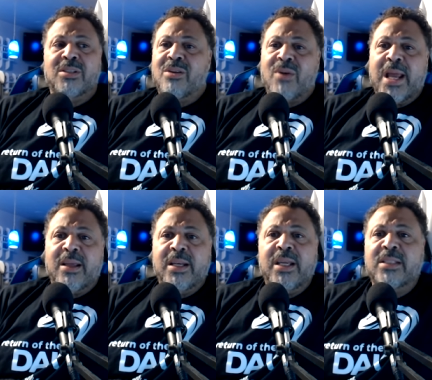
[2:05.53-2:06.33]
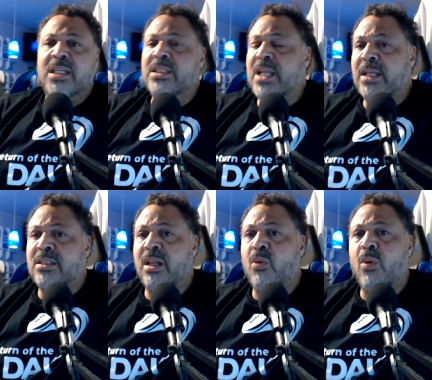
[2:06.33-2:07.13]
And the reality is he's
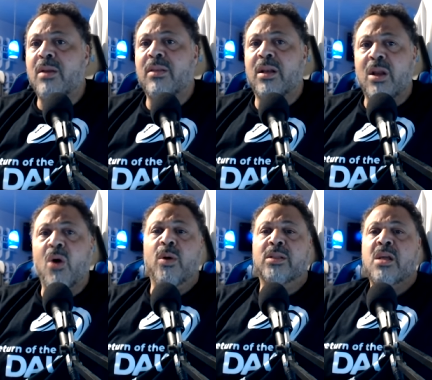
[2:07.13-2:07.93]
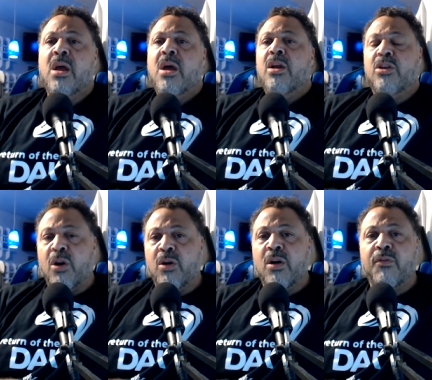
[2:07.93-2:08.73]
actually one of the lowest
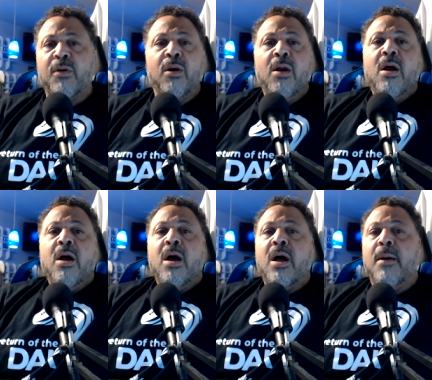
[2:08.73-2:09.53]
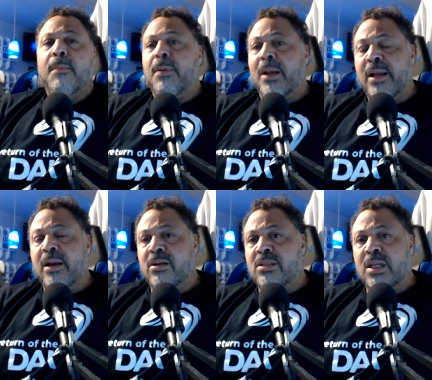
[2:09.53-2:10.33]
turnover uh,
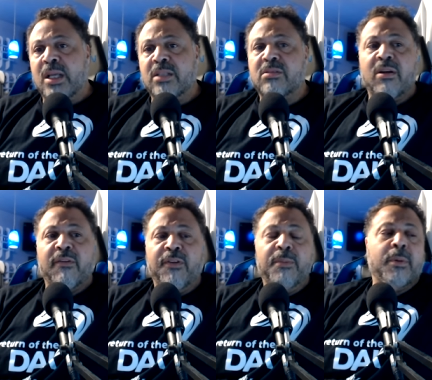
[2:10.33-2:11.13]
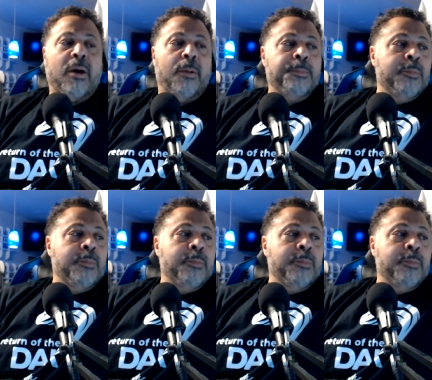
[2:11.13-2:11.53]
players in the history of football.